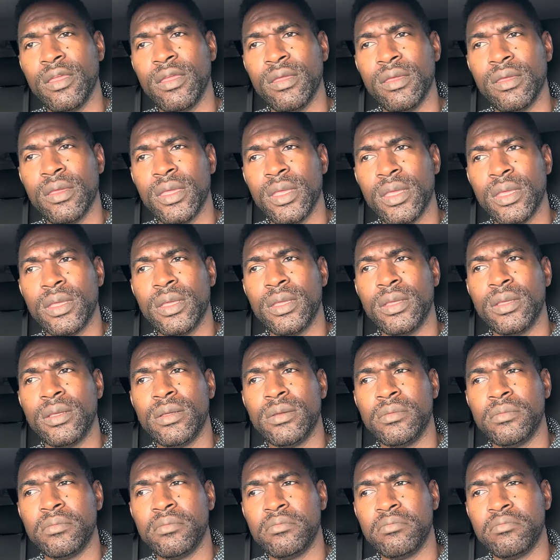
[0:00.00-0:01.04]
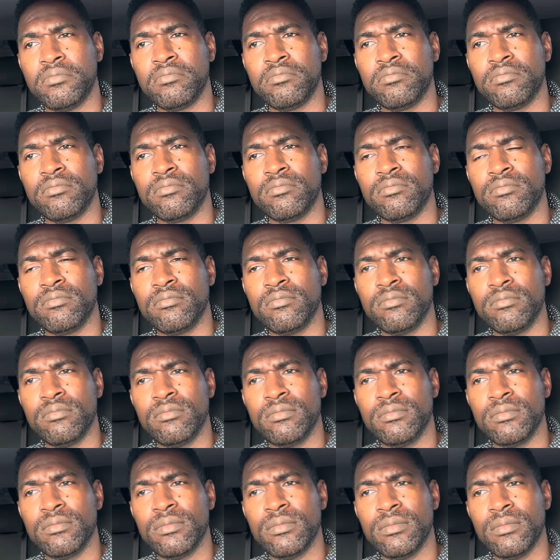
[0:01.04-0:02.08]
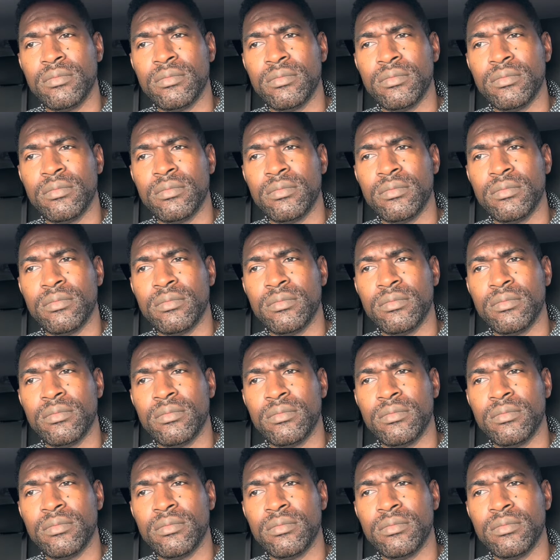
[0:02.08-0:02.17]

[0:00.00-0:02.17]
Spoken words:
Nobody speaks.